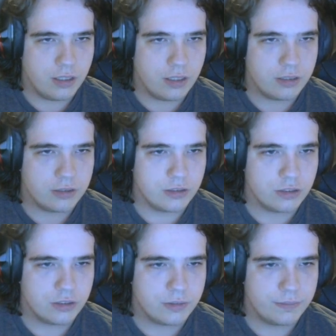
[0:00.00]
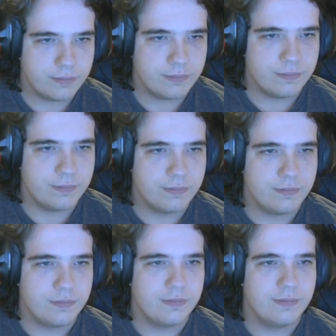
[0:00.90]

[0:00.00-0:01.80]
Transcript: Nothing is said.